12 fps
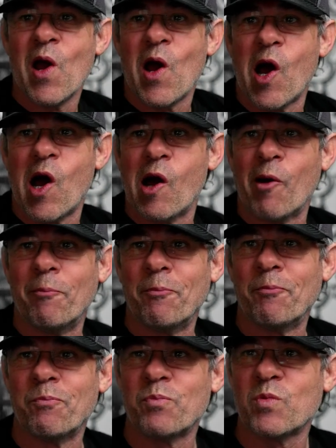
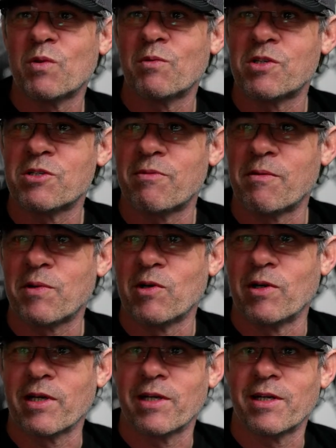um, which is what I'm
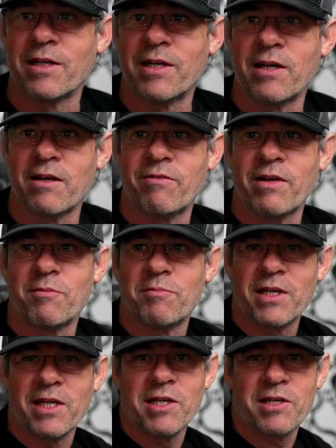calling it an LFL
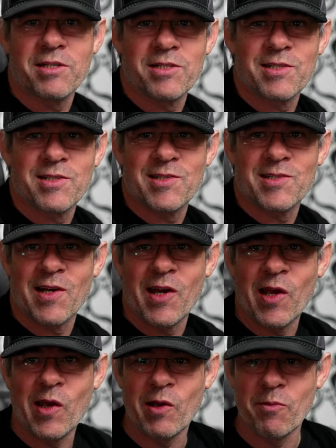mini because it's
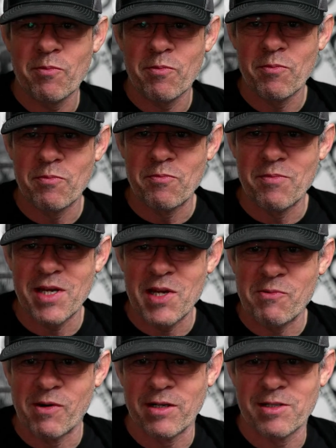a mini
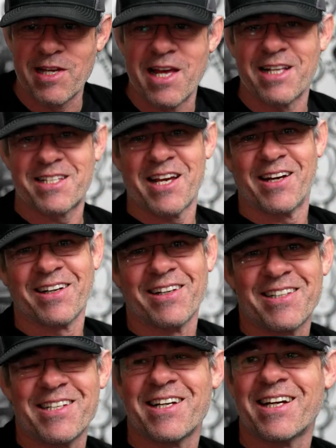one. Does that sound
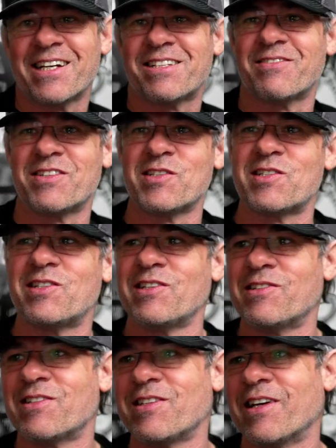good to you guys? So we'll just
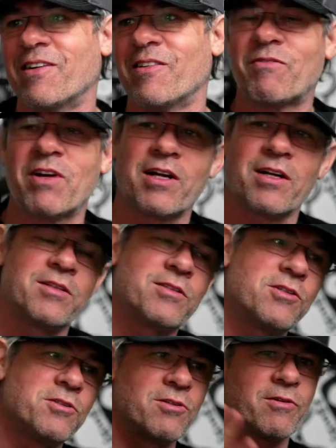do, you know, I've got a
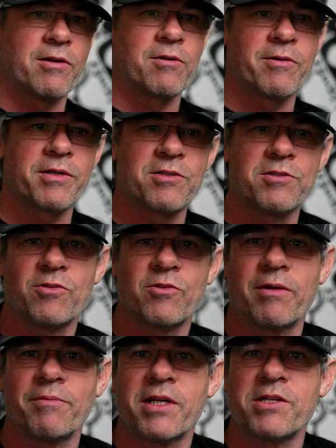tutorial, quick tutorial
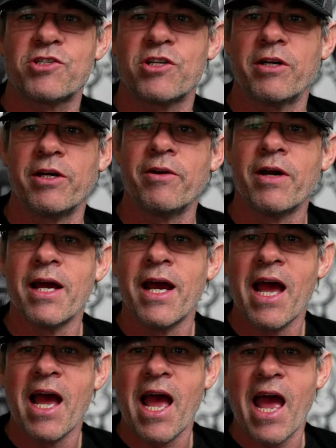I'm going to show you
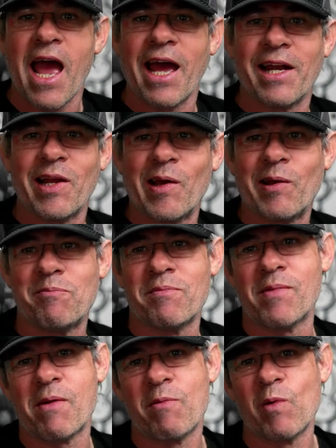and then
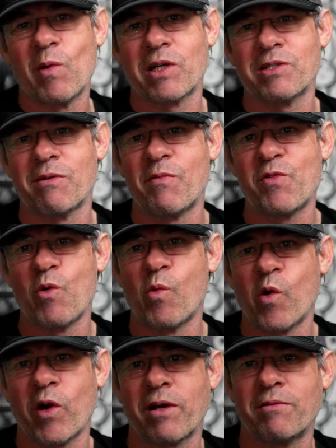maybe we'll look at some of your
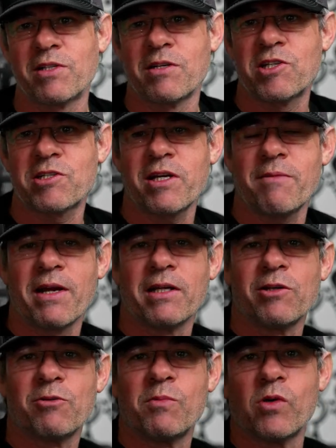work. so it's just going to be a
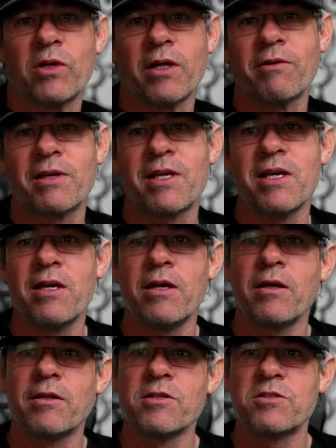little more low
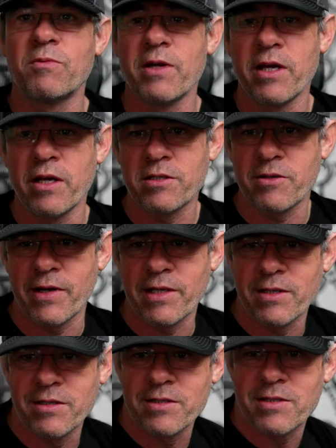key this week. So I
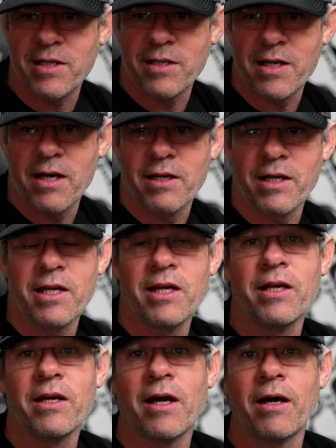didn't send out
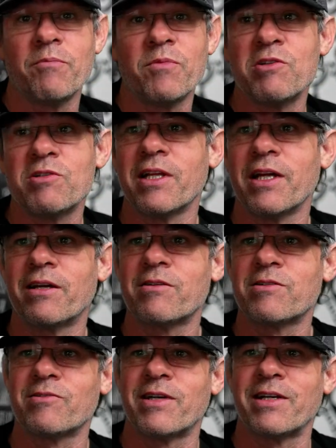any um,
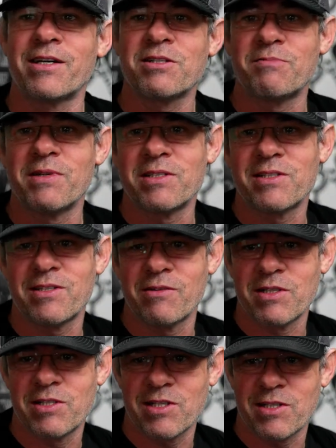newsletters or announcements. So
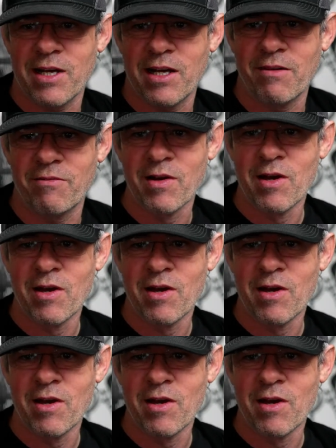it's just kind of